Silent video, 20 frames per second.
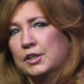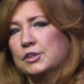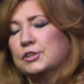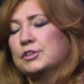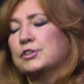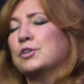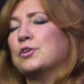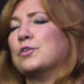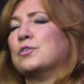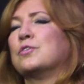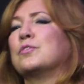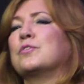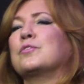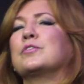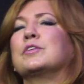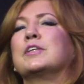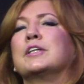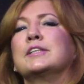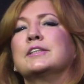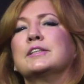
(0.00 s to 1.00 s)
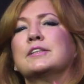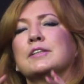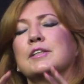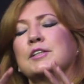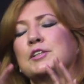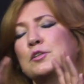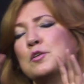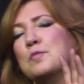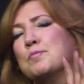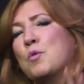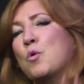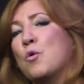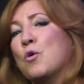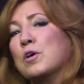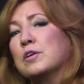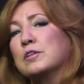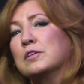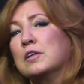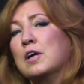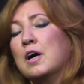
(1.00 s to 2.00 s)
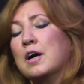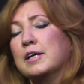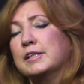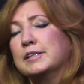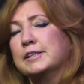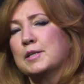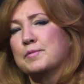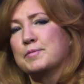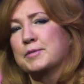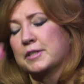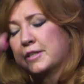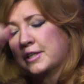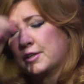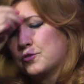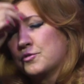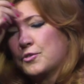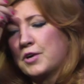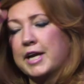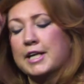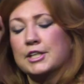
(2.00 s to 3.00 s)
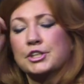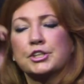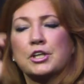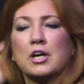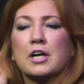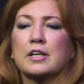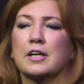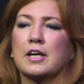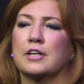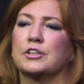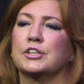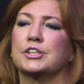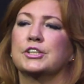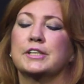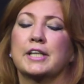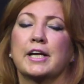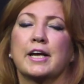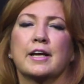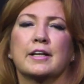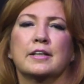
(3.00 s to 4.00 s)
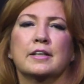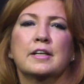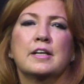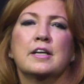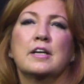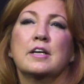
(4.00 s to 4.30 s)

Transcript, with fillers: So this is an important concept, I think, for H R to understand.